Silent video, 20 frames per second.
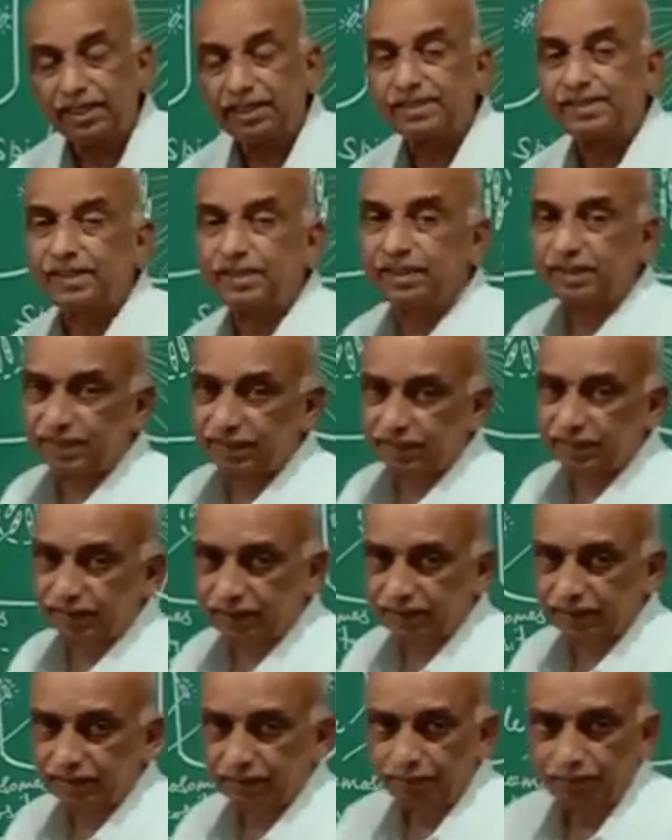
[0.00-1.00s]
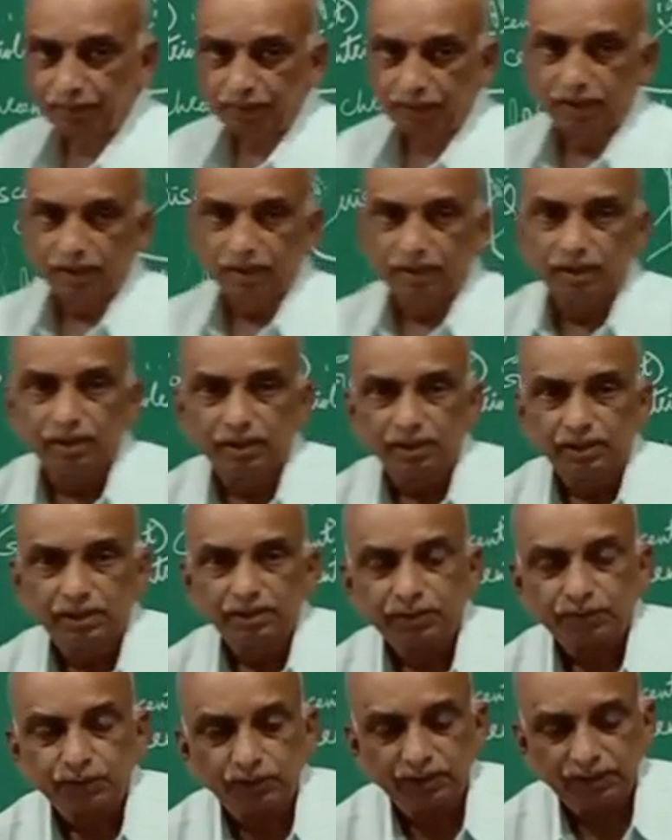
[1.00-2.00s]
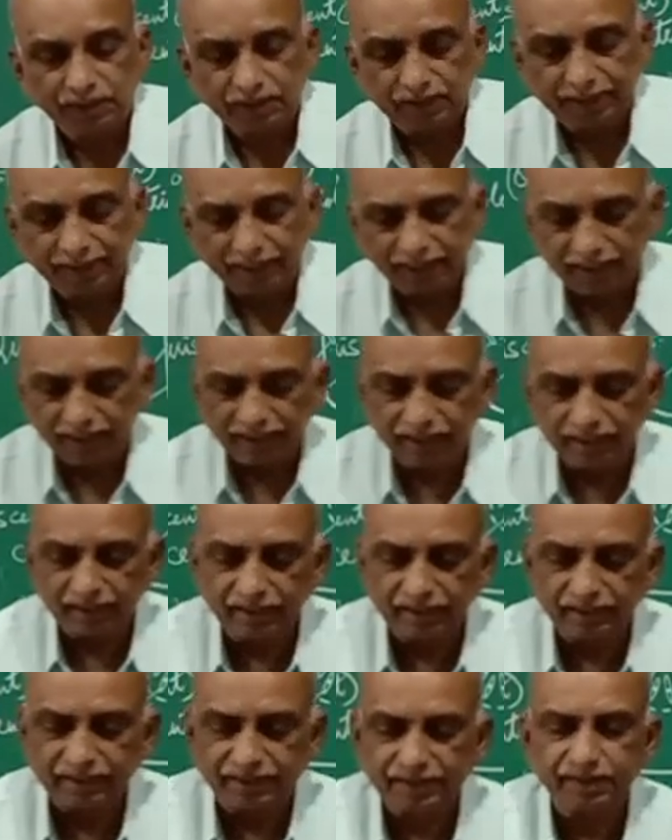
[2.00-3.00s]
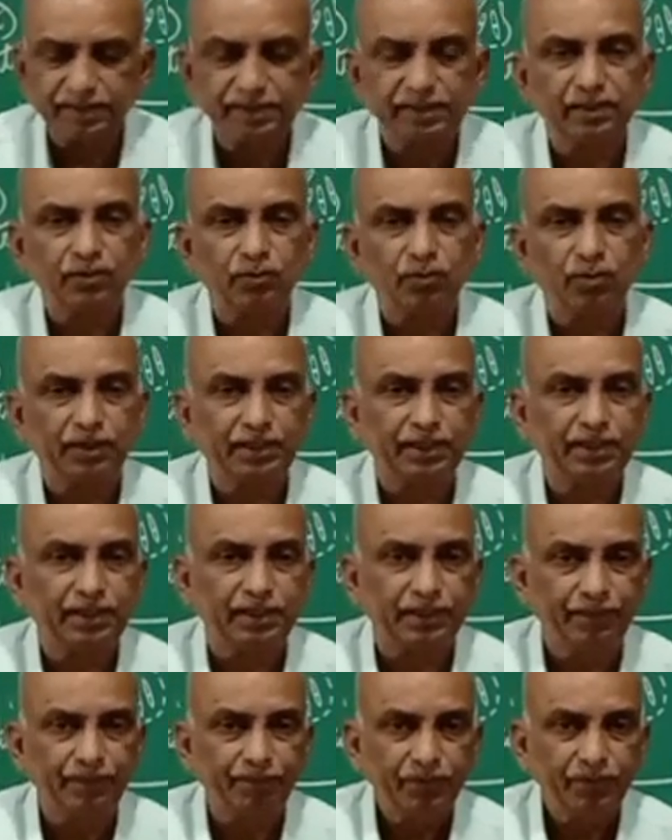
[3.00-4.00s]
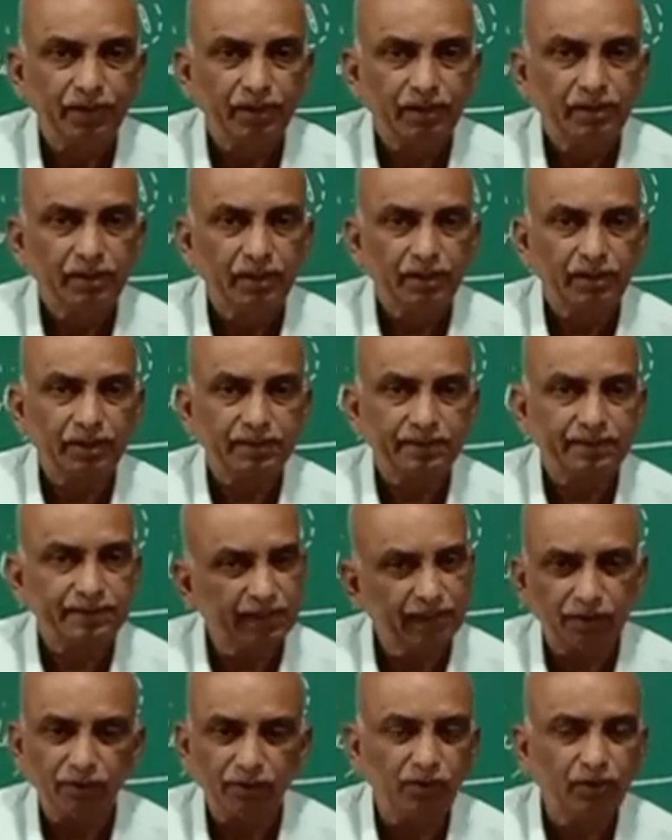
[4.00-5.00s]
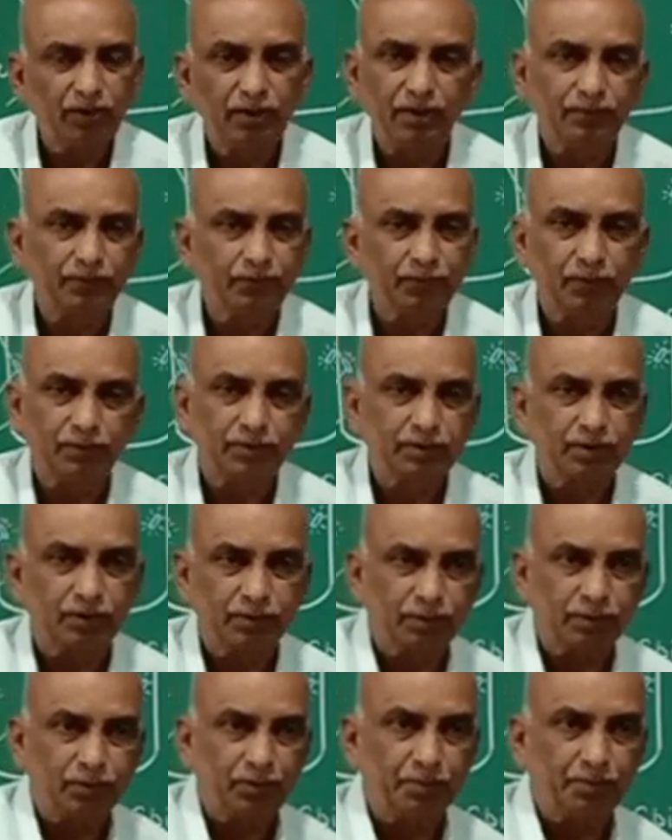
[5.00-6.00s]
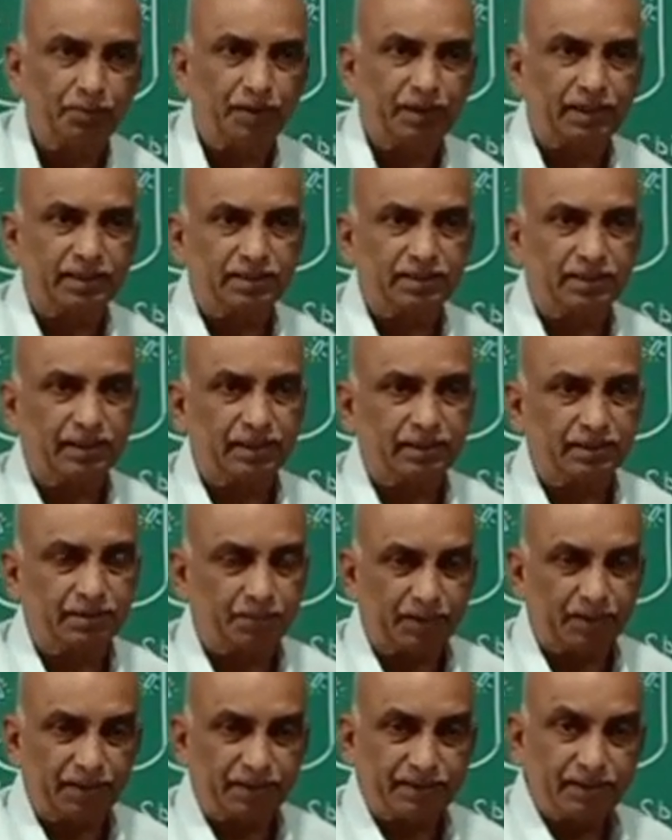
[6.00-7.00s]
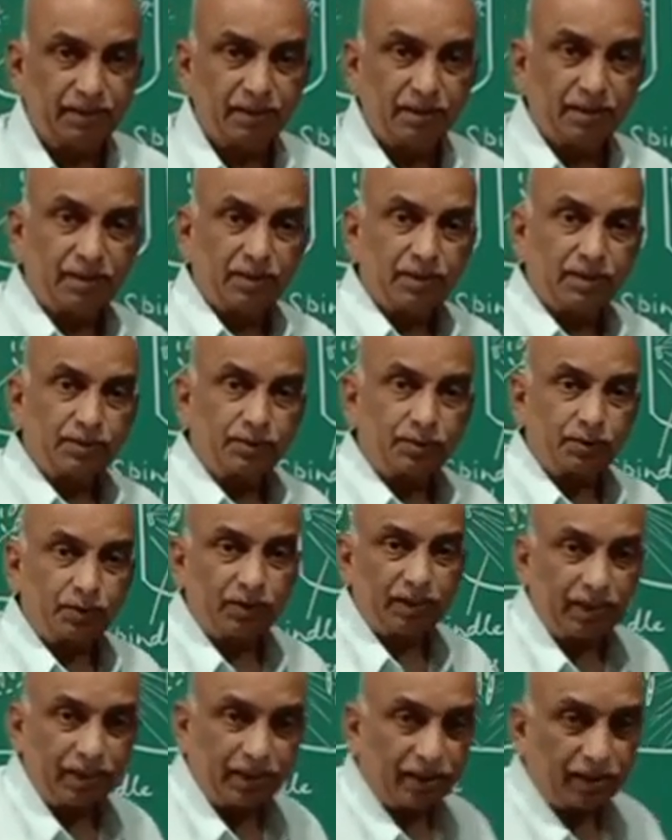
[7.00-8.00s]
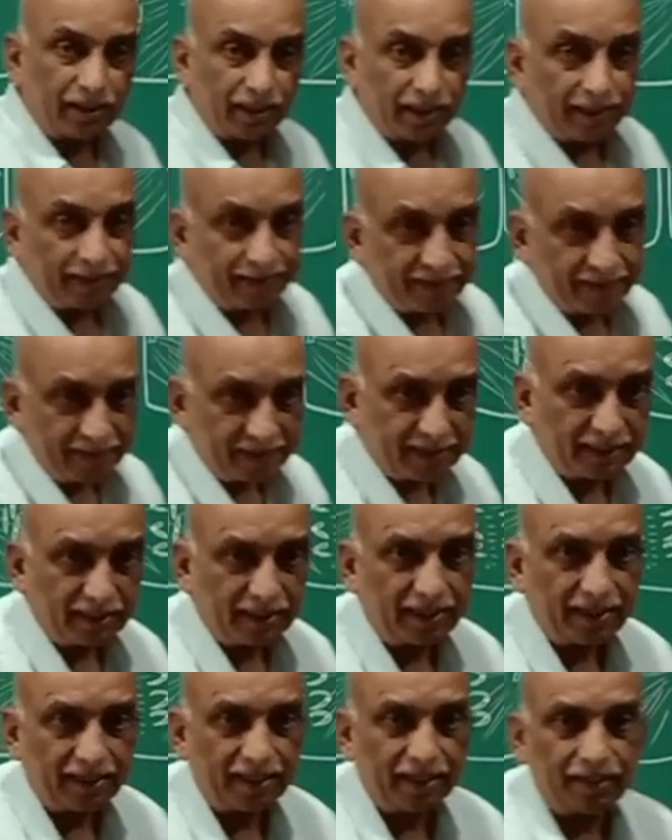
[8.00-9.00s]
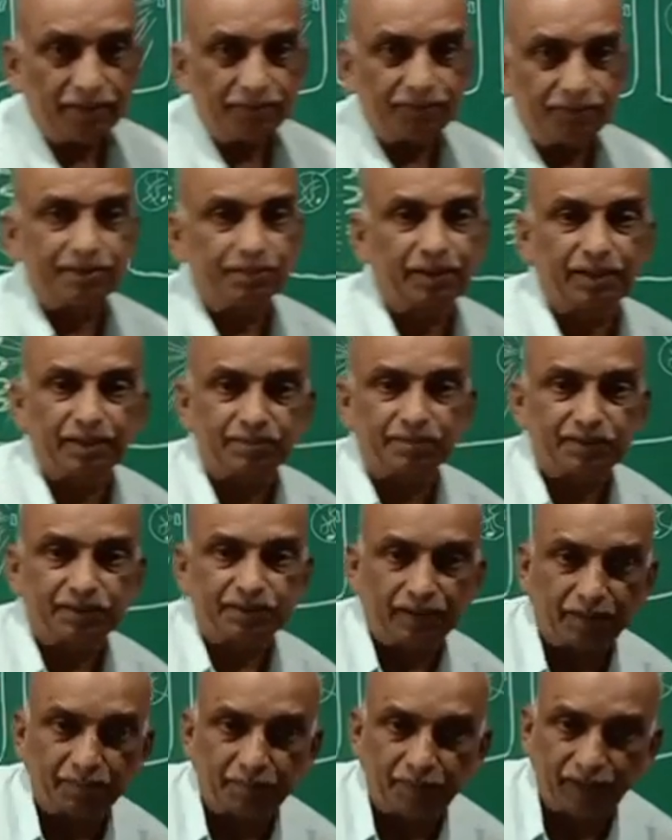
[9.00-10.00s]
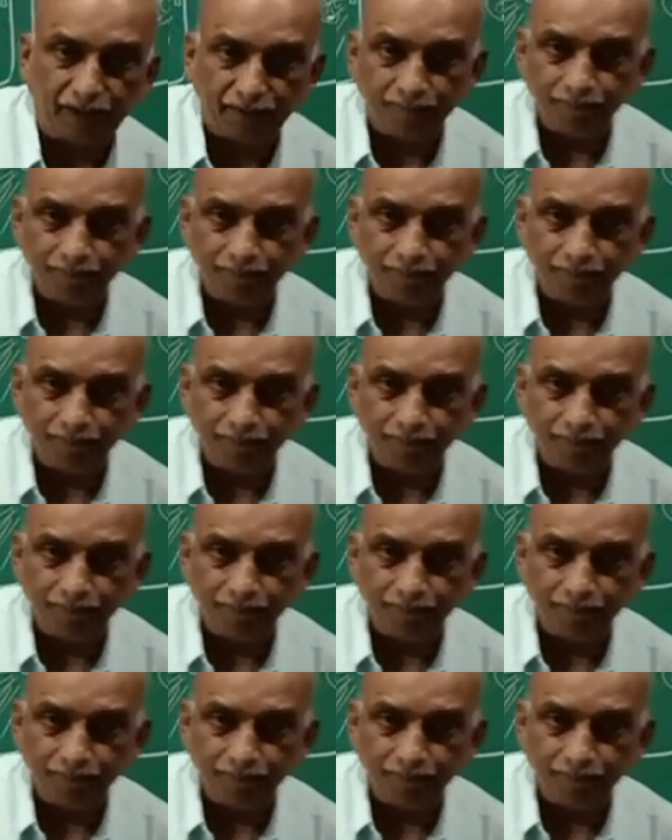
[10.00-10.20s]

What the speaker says: synthesis. So the DNA increases in quantity, centriole of course also duplication takes place. So that existing DNA which becomes a double,